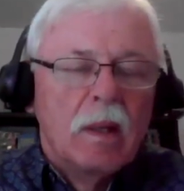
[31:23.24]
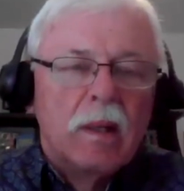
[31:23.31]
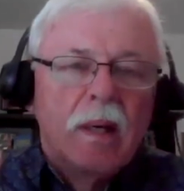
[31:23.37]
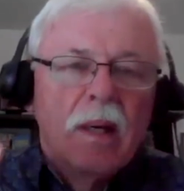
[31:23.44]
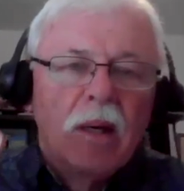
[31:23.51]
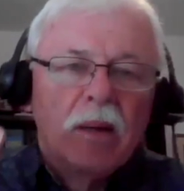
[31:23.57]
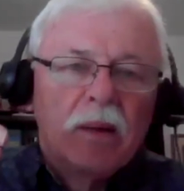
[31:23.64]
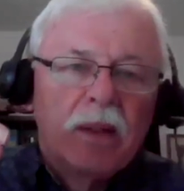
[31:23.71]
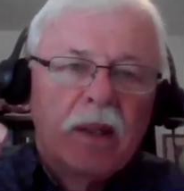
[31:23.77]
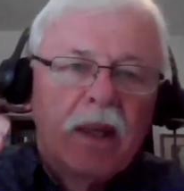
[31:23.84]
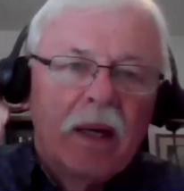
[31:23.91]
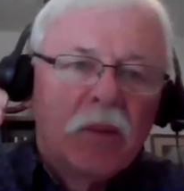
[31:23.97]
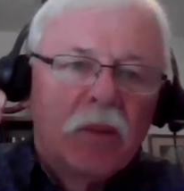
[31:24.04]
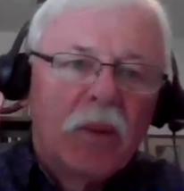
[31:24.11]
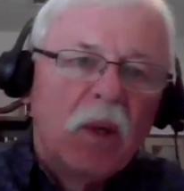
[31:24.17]
Now,
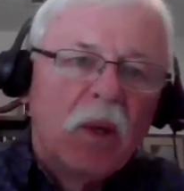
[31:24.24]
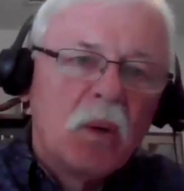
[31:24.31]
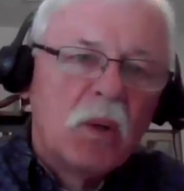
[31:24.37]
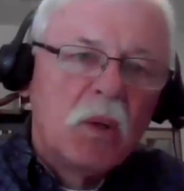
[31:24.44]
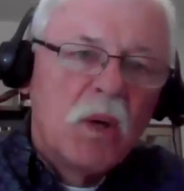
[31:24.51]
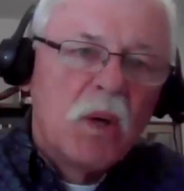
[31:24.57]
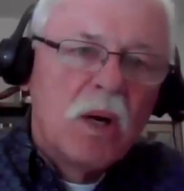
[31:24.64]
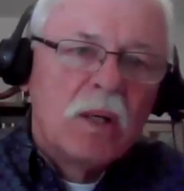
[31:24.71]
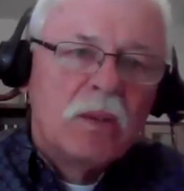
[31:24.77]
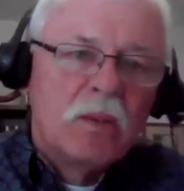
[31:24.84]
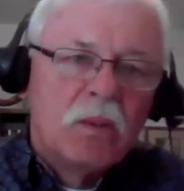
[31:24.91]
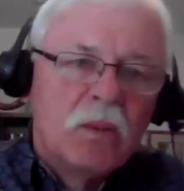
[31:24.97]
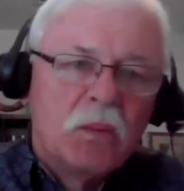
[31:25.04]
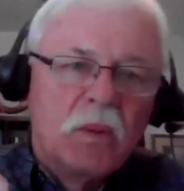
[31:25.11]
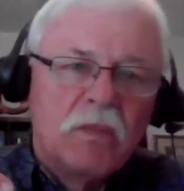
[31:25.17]
as we go along,
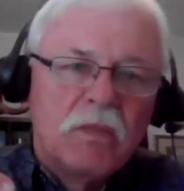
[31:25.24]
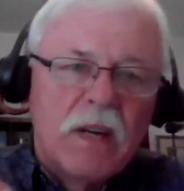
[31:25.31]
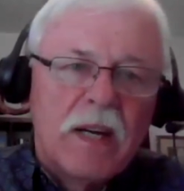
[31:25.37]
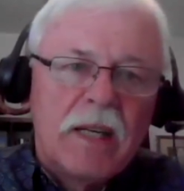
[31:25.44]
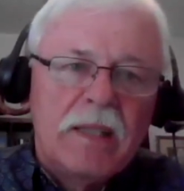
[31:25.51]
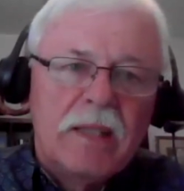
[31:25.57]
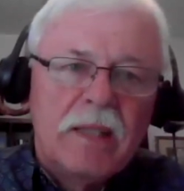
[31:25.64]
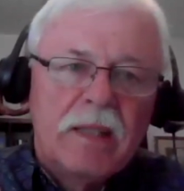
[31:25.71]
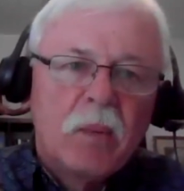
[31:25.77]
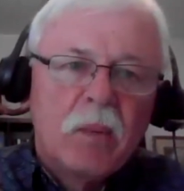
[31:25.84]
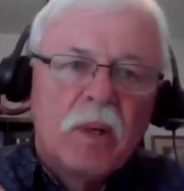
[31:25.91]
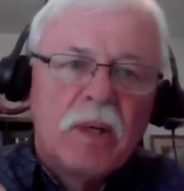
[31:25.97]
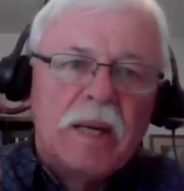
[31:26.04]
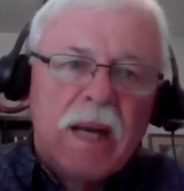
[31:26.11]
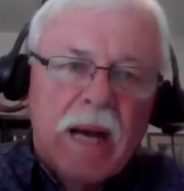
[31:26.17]
we'll find that there
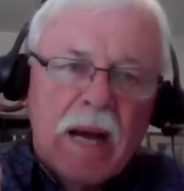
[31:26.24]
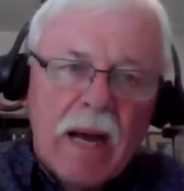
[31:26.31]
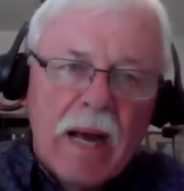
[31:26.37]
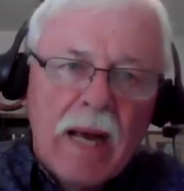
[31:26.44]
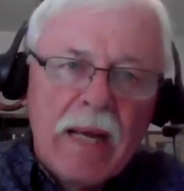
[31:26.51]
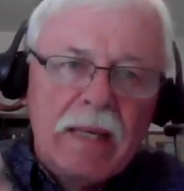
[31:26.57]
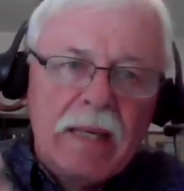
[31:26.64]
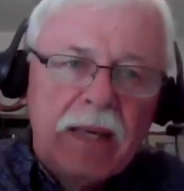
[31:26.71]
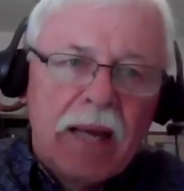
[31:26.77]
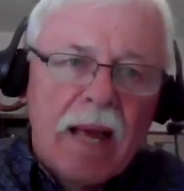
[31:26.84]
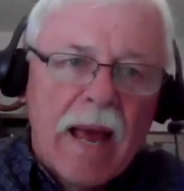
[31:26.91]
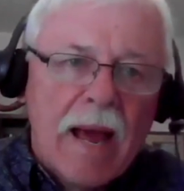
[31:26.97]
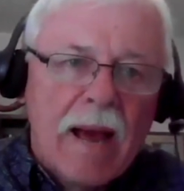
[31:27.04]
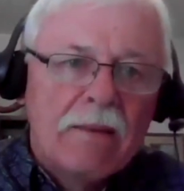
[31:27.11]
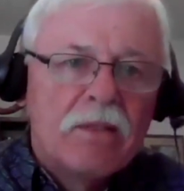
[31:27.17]
were 9
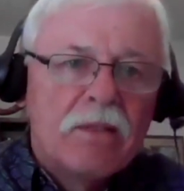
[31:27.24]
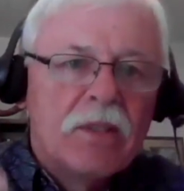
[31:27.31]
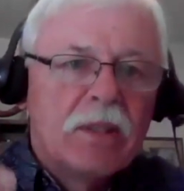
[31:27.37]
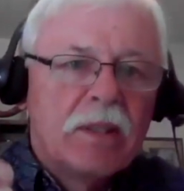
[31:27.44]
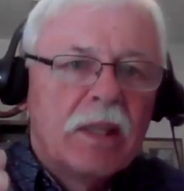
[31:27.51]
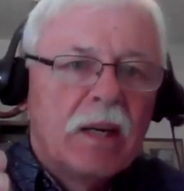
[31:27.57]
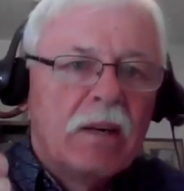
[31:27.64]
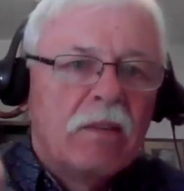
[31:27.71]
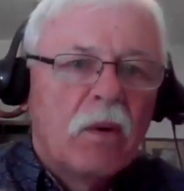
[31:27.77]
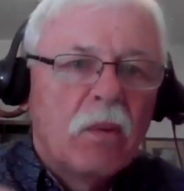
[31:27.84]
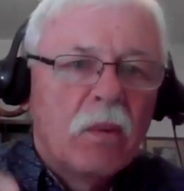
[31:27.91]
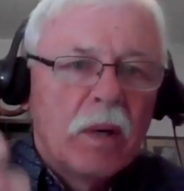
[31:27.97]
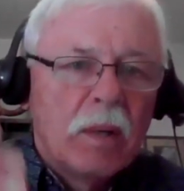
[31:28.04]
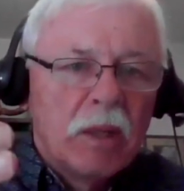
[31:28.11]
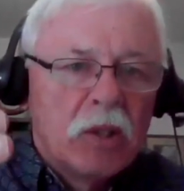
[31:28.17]
calves that have
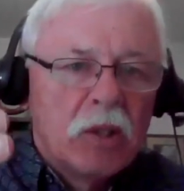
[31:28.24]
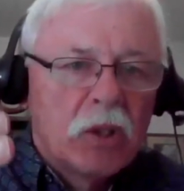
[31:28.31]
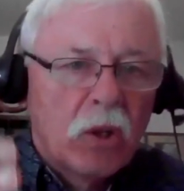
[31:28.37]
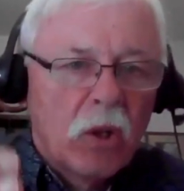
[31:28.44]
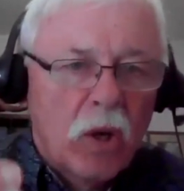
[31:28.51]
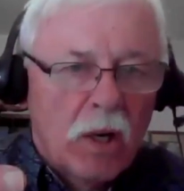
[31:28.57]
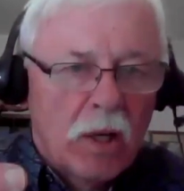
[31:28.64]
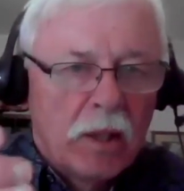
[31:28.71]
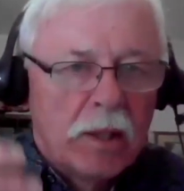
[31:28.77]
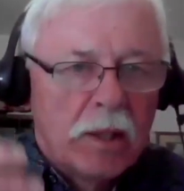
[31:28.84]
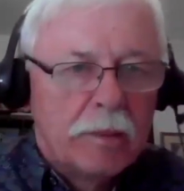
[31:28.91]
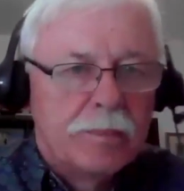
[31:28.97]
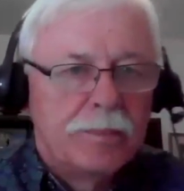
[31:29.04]
already been slaughtered.